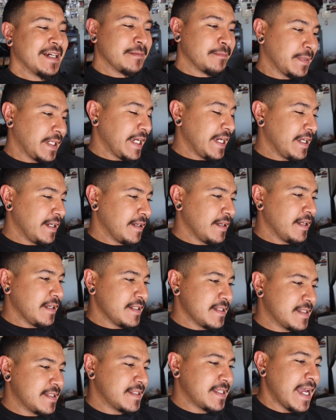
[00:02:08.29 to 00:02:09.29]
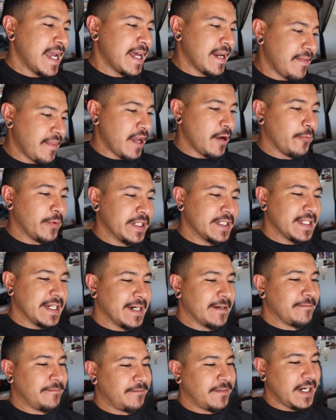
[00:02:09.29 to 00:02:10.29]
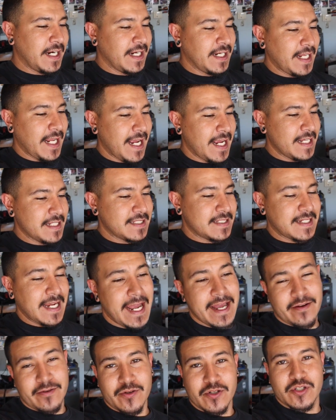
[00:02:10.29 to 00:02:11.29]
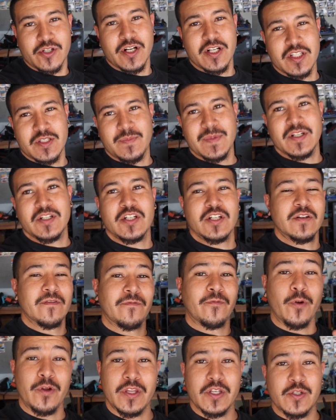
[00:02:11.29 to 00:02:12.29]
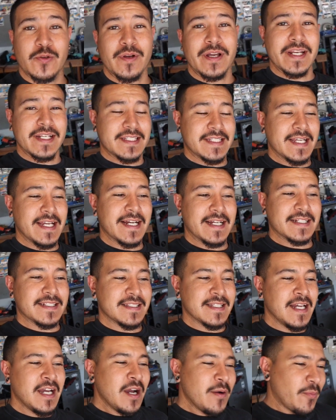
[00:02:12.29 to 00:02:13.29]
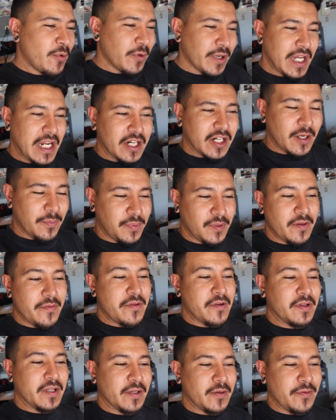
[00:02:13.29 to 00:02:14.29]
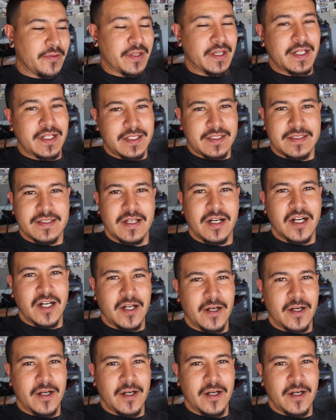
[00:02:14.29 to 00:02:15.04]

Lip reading: Again, sad that we didn't find a standard transmission for the 280ZX, but we got a couple other little things.